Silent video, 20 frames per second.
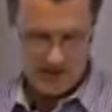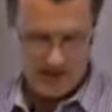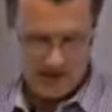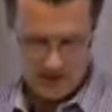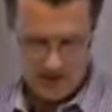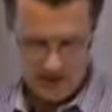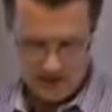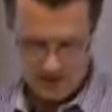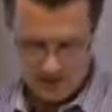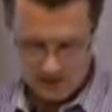
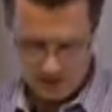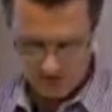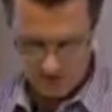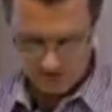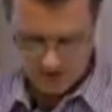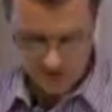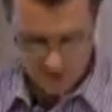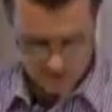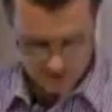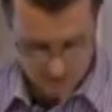
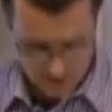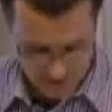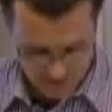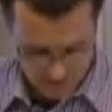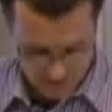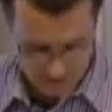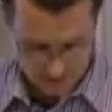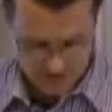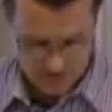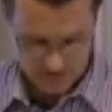
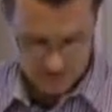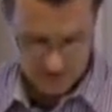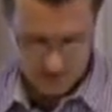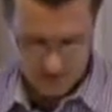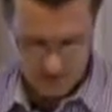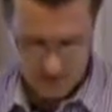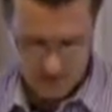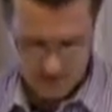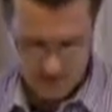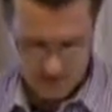unsolicited
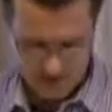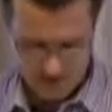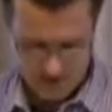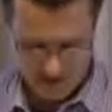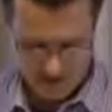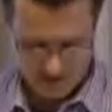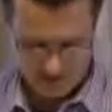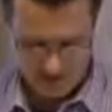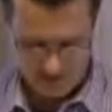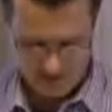
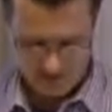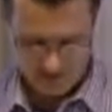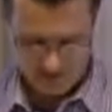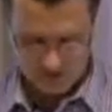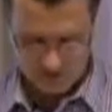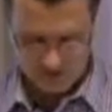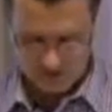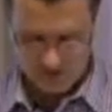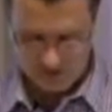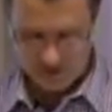communication from
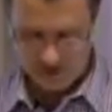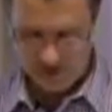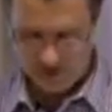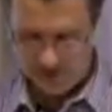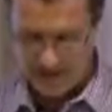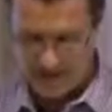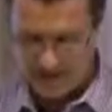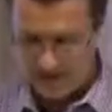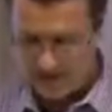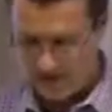sources
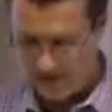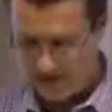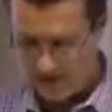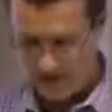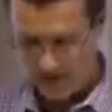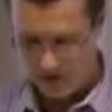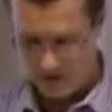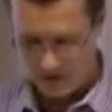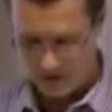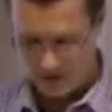other than
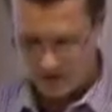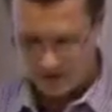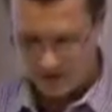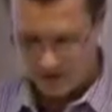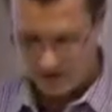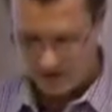the